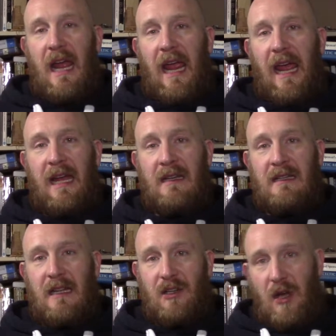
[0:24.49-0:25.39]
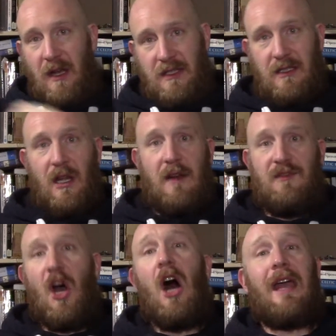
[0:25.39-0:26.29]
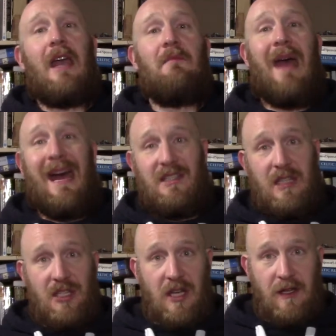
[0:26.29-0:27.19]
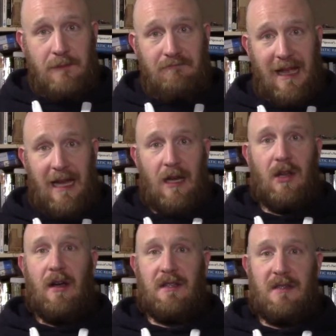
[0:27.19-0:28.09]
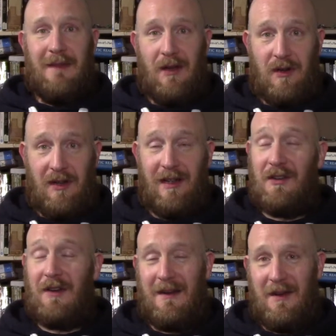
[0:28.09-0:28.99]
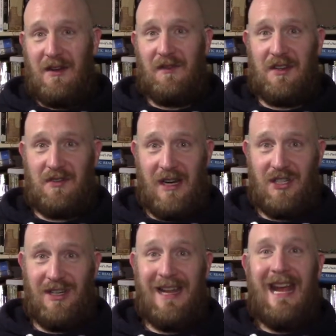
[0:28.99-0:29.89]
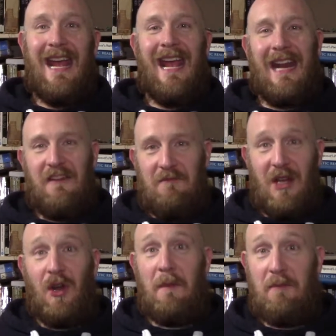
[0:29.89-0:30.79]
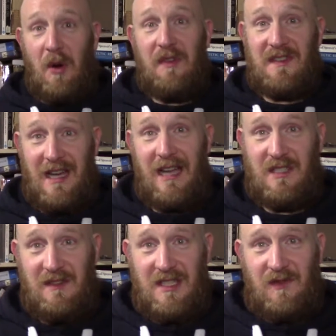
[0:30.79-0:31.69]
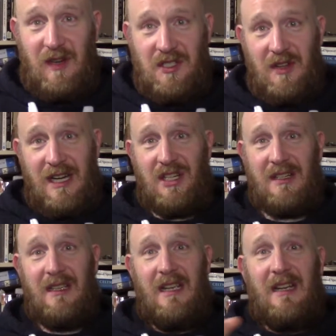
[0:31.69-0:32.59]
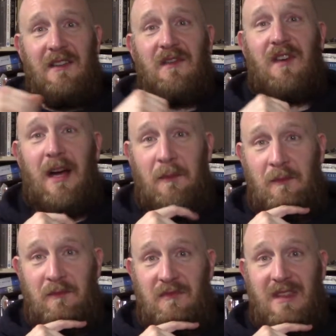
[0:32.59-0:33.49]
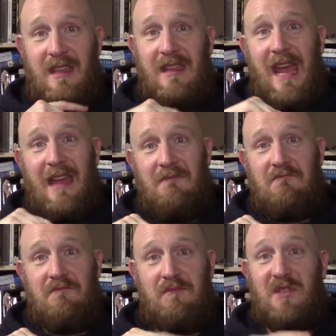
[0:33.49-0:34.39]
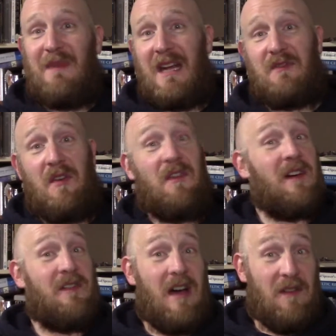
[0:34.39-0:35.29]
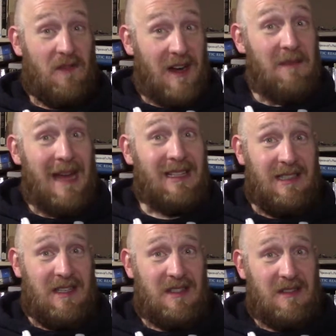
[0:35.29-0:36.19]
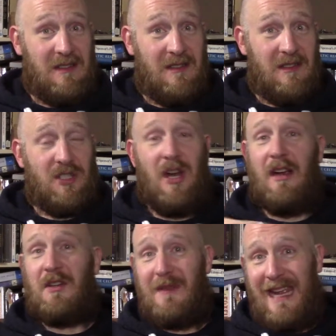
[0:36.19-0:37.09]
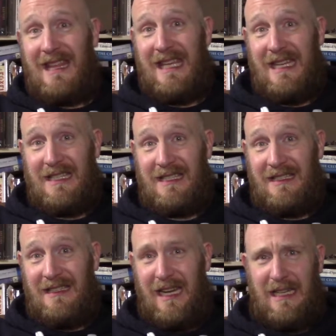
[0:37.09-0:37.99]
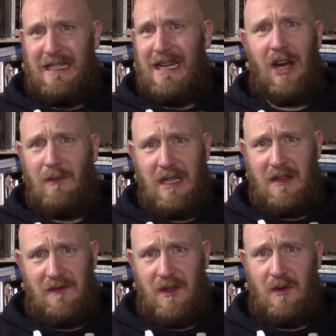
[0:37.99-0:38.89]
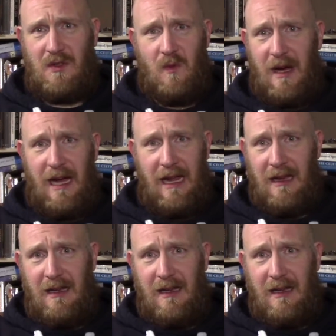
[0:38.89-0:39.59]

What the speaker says: and it causes a lot of talking past each other. And it causes a great amount of frustration. And I've been on both sides of this frustration, from the perspective of a fundamentalist talking to an atheist and terribly confused why